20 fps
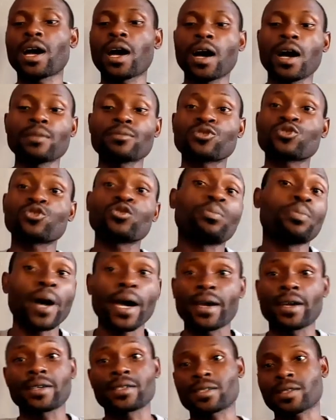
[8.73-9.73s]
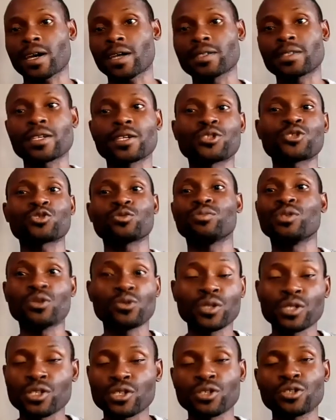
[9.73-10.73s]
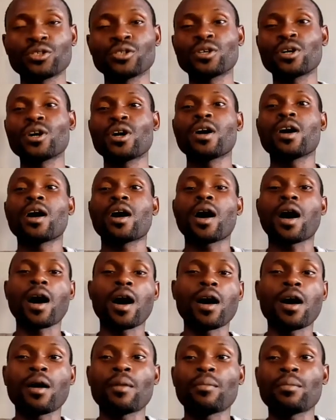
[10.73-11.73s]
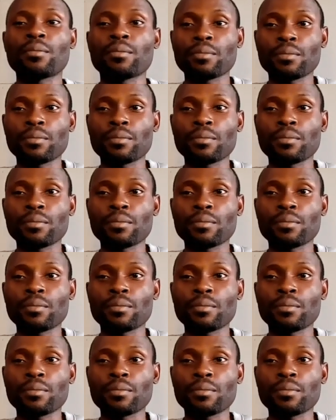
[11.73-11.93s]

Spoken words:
I'm super excited to be with you. Um,